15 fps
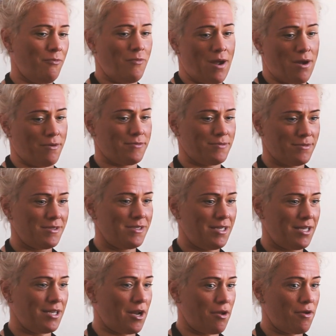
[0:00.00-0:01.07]
Well,
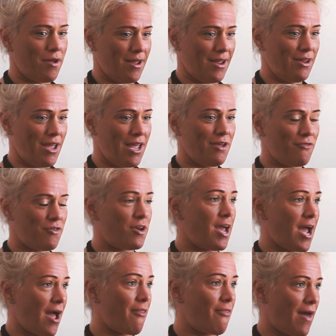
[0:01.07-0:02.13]
even
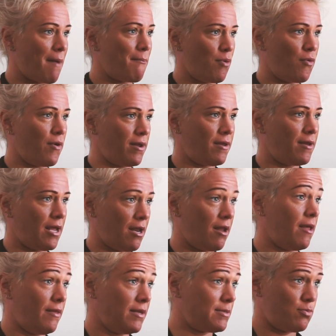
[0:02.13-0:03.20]
at that point, and
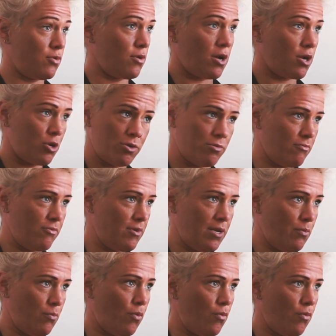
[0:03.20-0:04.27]
at this point I couldn't
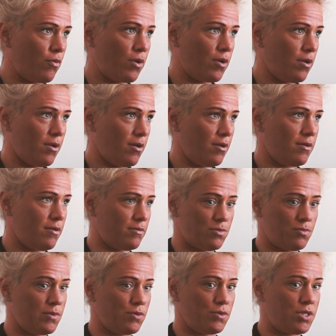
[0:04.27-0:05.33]
really walk. I
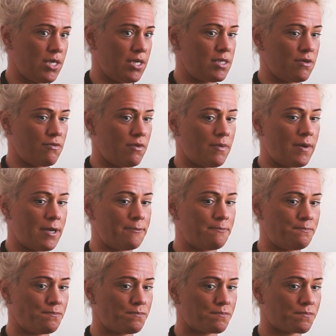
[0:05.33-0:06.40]
was wheelchaired everywhere.
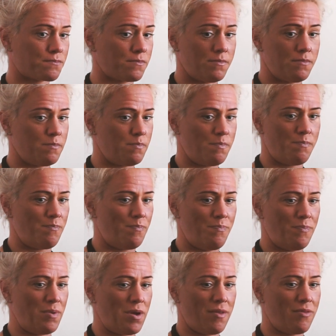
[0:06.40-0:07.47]

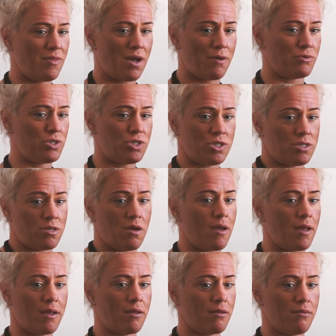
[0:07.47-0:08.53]
But that was just
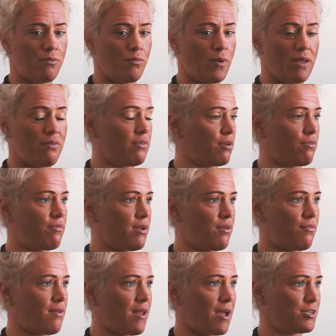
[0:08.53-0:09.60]
like waving a red
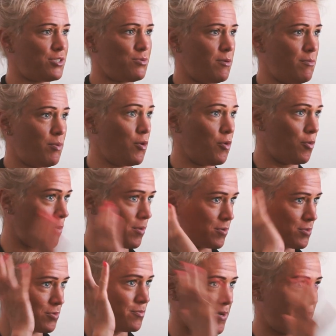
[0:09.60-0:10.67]
flag to a bull,
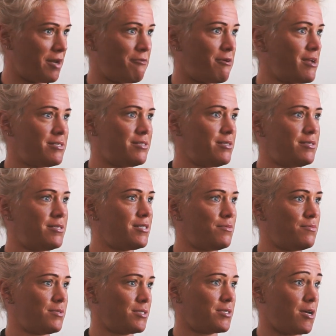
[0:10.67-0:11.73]
because all my anorexia
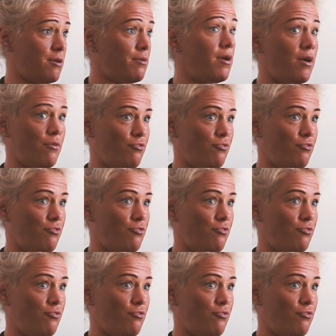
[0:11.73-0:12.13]
did was go,